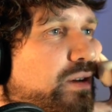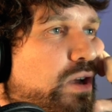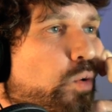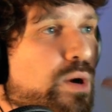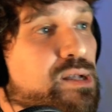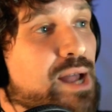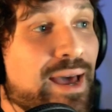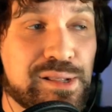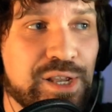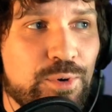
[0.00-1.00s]
What's sad
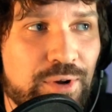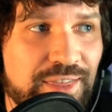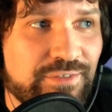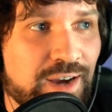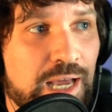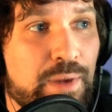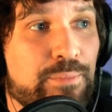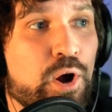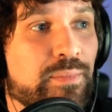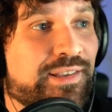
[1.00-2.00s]
is that you won't get the fuck out of my
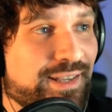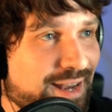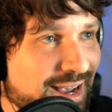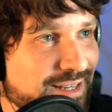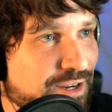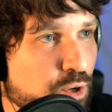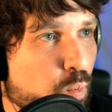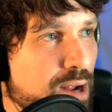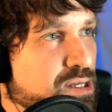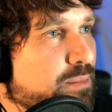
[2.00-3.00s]
apartment tonight and you're
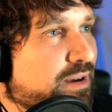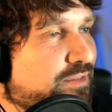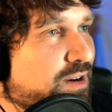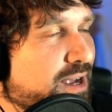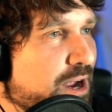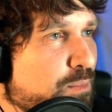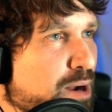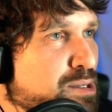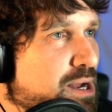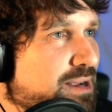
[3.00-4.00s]
wasting my fucking air by
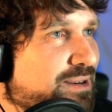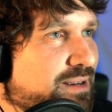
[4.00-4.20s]
staying here.